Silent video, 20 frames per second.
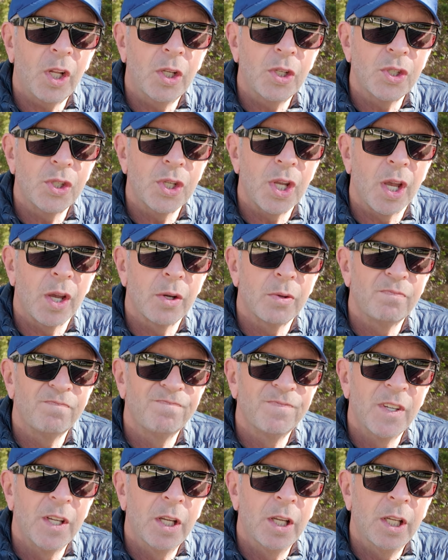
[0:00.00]
So
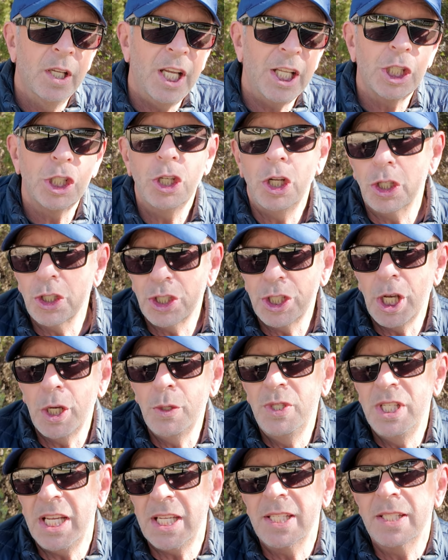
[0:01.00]
it's not so
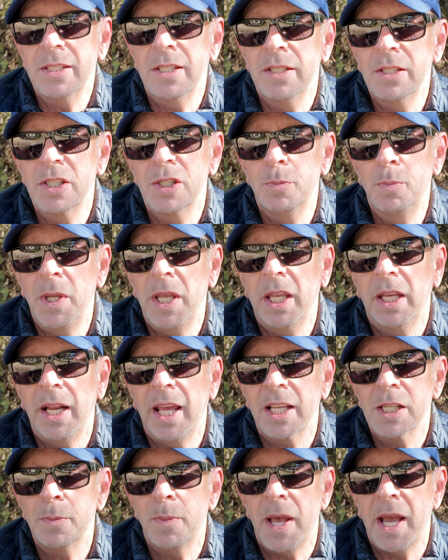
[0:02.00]
distant being an
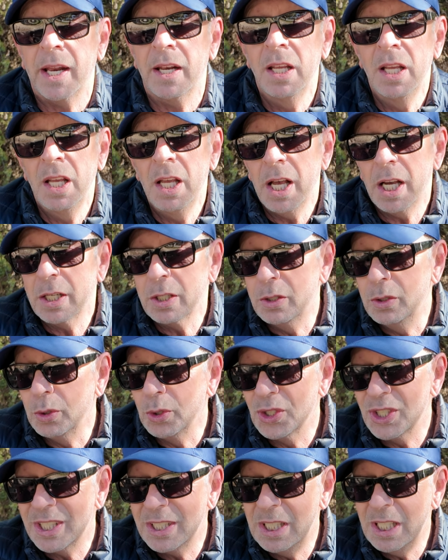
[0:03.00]
expat. And of
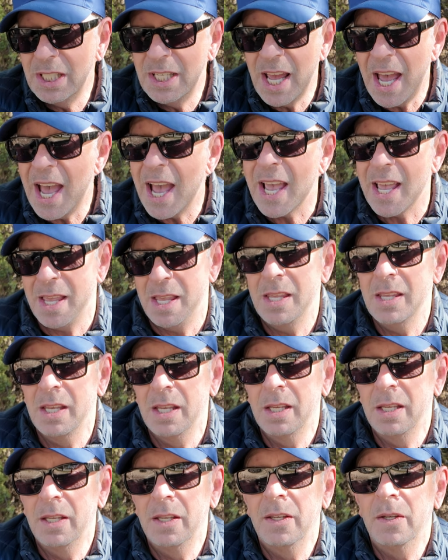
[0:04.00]
course today
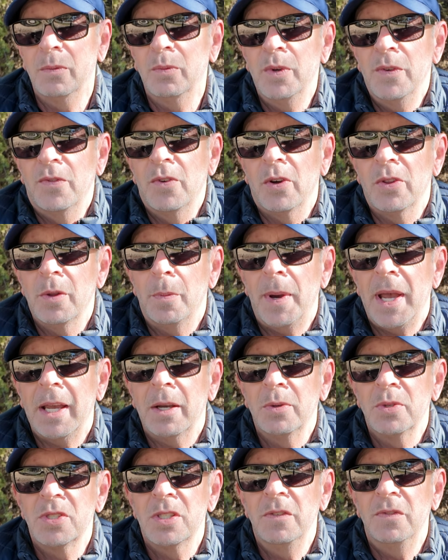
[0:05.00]
we've got the
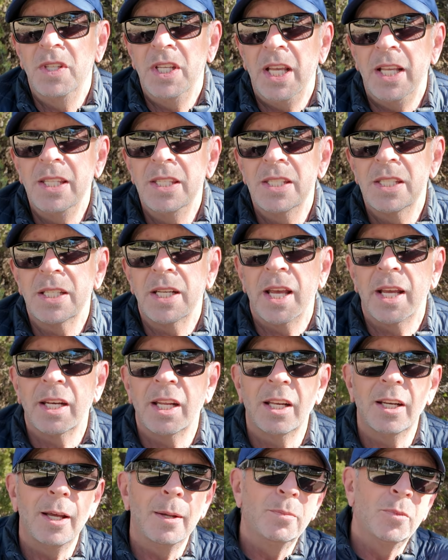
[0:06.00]
powers of the internet,
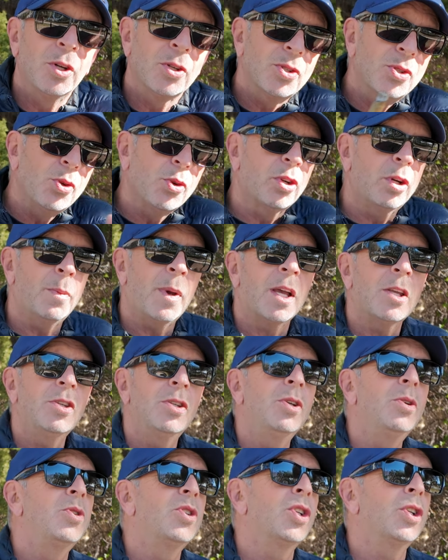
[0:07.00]
and I'm not talking about
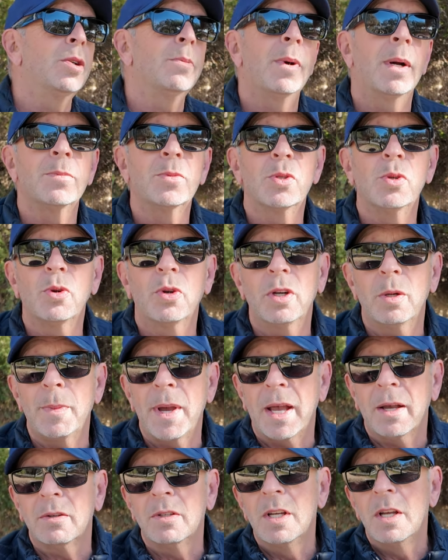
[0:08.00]
YouTube, I'm talking
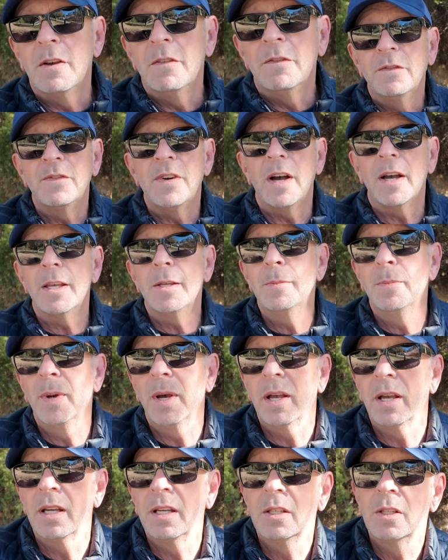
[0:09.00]
about
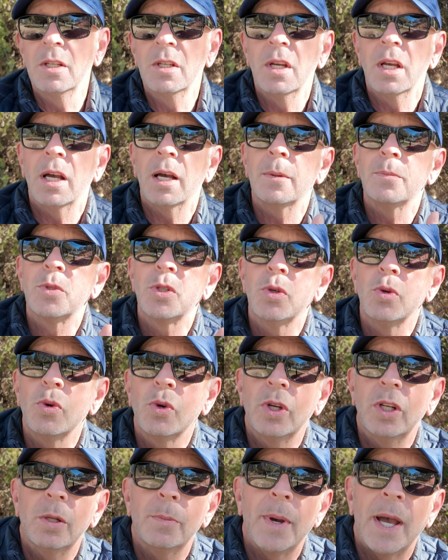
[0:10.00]
Viber, I'm
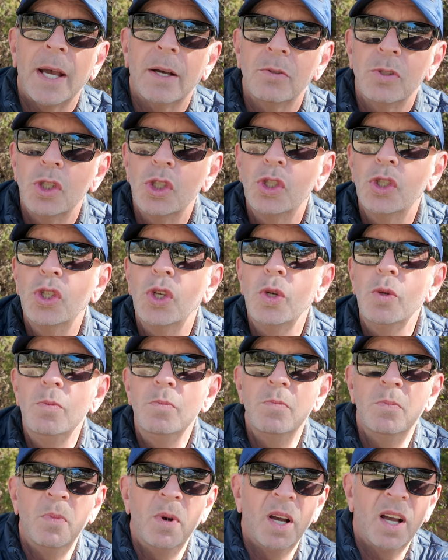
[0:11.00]
talking about Zoom,
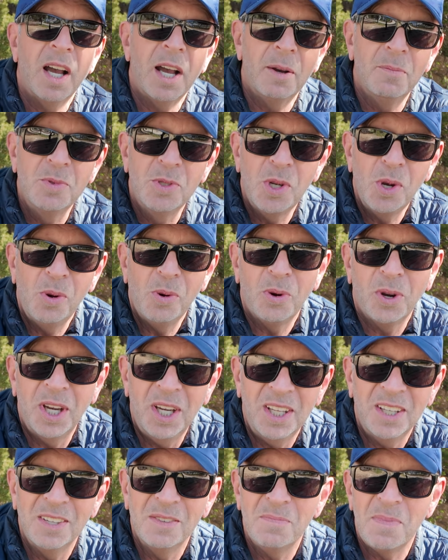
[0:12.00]
I'm
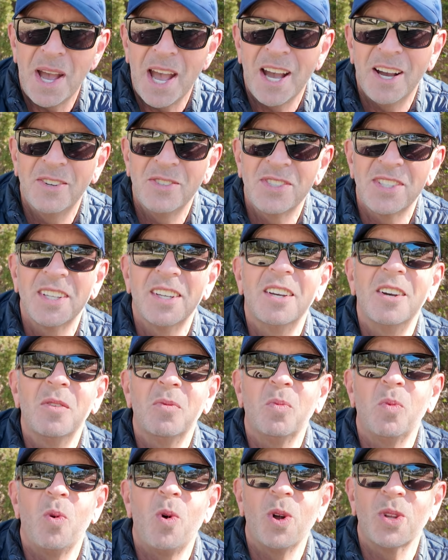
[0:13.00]
talking about
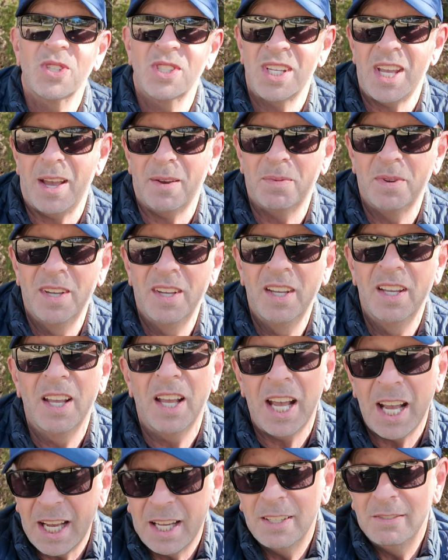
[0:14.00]
WhatsApp
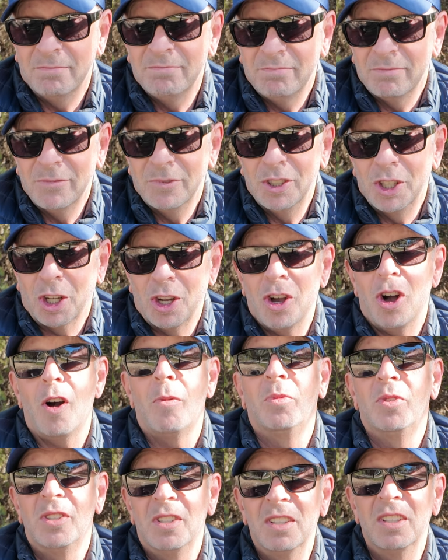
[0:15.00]
and the
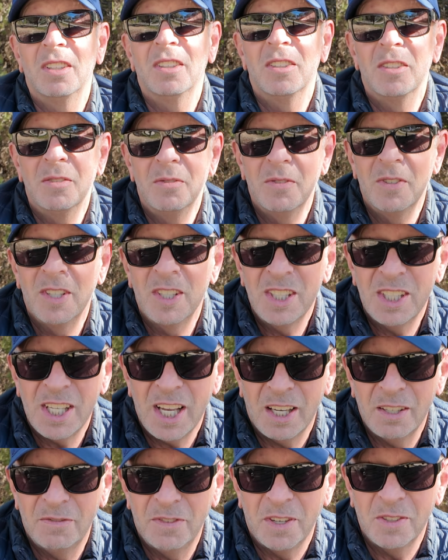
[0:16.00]
common
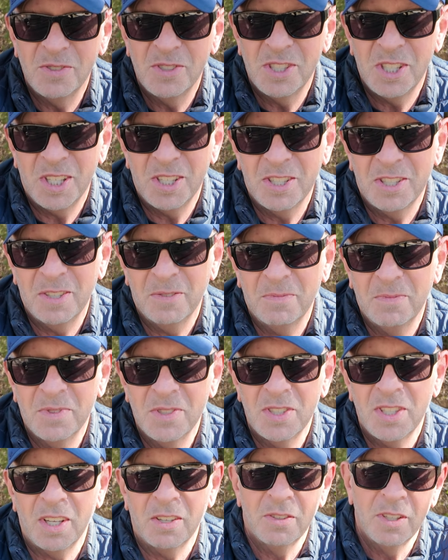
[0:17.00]
telephone system.
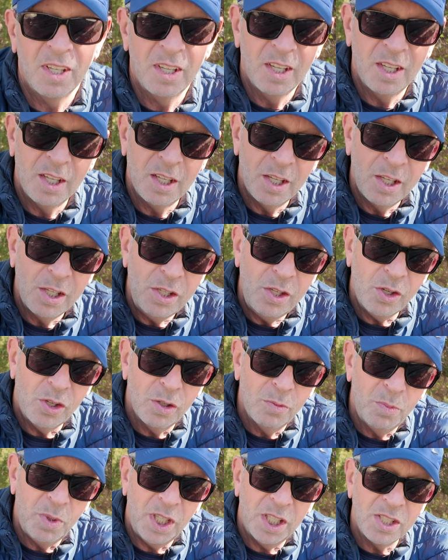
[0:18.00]
So You
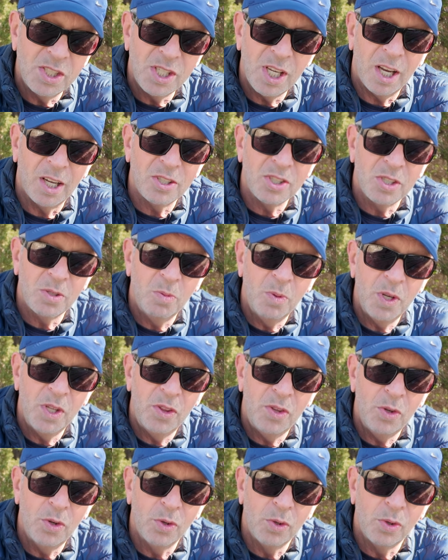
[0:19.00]
can be in touch
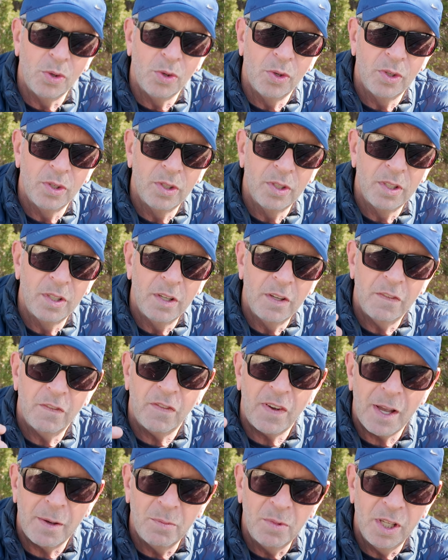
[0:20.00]
with your
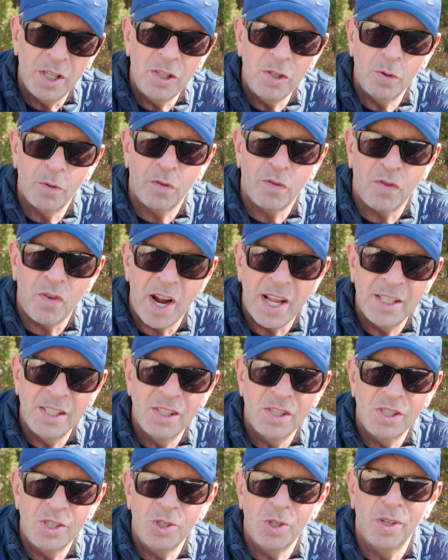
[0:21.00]
family, your
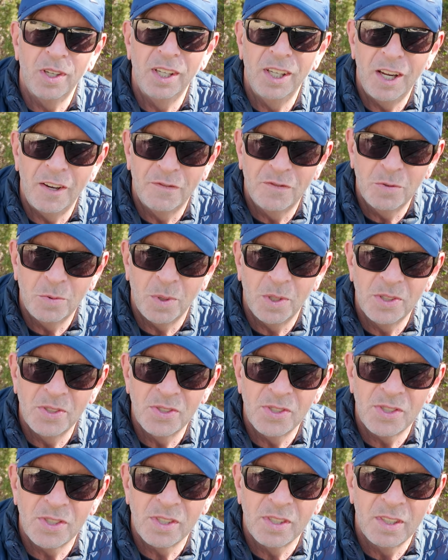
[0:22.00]
friends, your loved
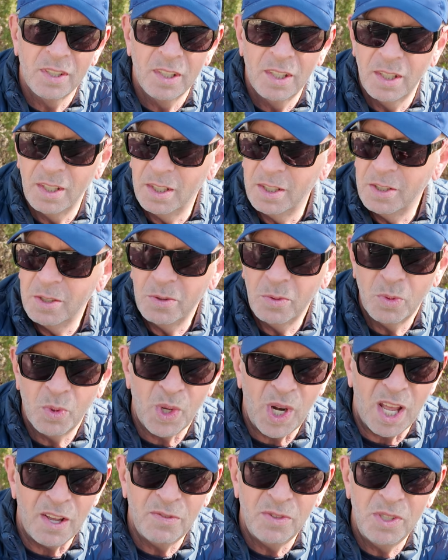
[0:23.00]
ones,
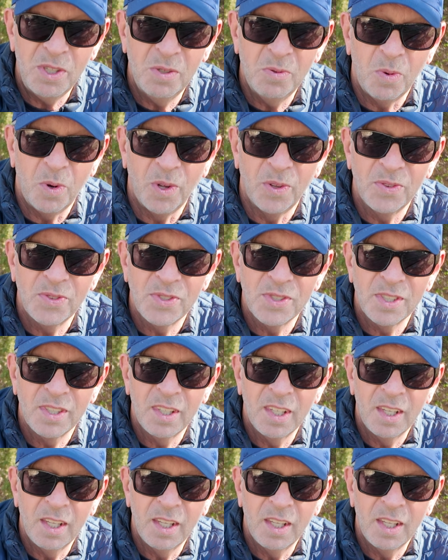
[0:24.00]
whenever you want.